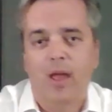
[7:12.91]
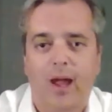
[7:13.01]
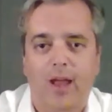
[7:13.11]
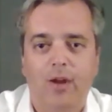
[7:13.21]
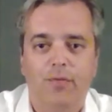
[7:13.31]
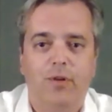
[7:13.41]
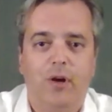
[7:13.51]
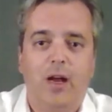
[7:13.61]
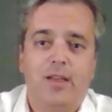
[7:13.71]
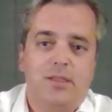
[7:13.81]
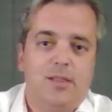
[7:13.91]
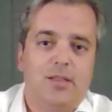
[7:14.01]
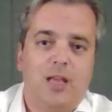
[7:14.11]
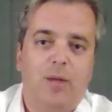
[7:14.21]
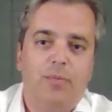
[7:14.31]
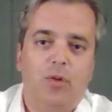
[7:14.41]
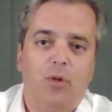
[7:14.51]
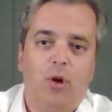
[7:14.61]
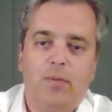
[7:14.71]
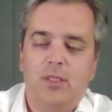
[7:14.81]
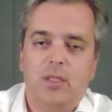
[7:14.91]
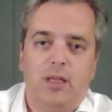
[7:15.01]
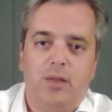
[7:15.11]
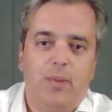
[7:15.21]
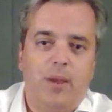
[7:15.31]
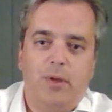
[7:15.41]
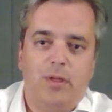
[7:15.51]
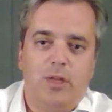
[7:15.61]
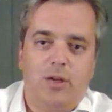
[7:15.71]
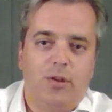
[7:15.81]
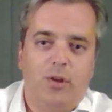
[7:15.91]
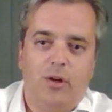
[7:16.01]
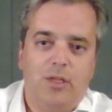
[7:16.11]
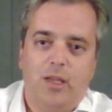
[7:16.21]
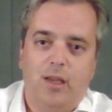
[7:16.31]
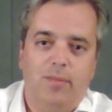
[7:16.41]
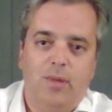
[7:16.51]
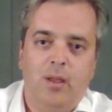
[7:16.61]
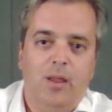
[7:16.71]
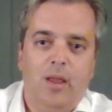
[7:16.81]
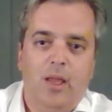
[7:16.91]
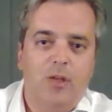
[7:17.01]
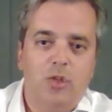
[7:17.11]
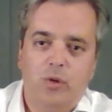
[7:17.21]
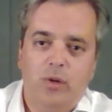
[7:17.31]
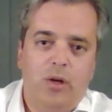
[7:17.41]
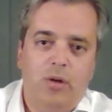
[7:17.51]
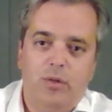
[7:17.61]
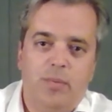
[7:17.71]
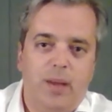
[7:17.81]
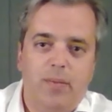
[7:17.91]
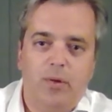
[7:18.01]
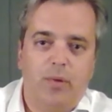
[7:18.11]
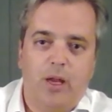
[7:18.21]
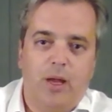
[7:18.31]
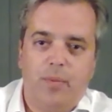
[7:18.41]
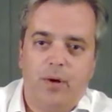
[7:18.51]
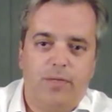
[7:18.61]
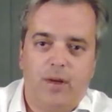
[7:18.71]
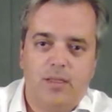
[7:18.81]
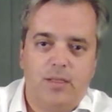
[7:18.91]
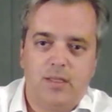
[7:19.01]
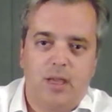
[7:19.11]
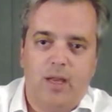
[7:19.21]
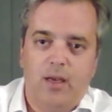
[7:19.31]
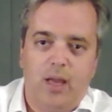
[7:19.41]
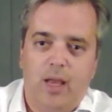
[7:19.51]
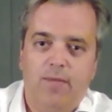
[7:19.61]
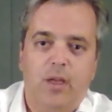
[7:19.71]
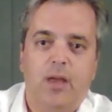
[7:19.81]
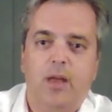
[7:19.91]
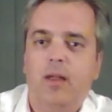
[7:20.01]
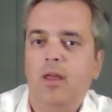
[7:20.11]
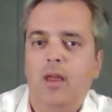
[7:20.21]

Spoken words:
I know for us, it's helped enormously to be able to talk to your team in Juneau, to be able to ring up our friends in Scandinavia